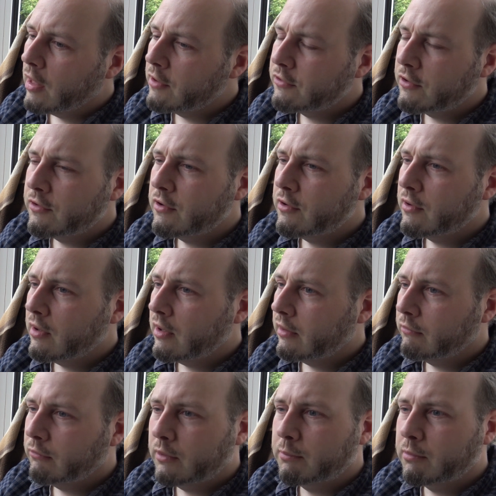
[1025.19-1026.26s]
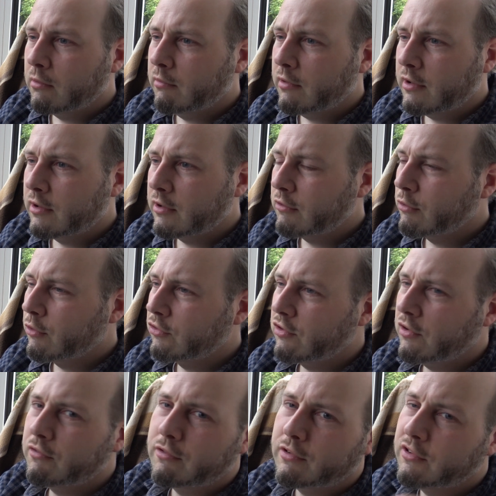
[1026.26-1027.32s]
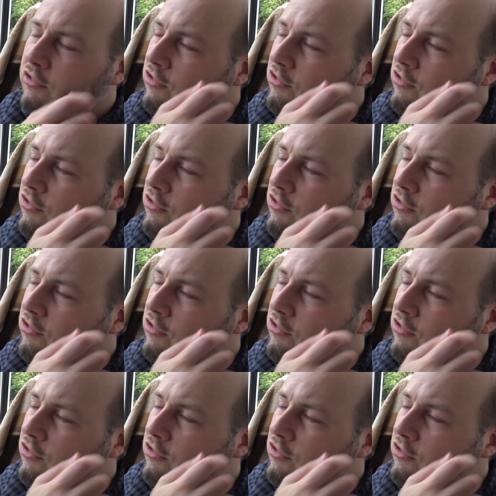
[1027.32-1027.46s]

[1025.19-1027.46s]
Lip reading: I don't know, we're probably going to cross over into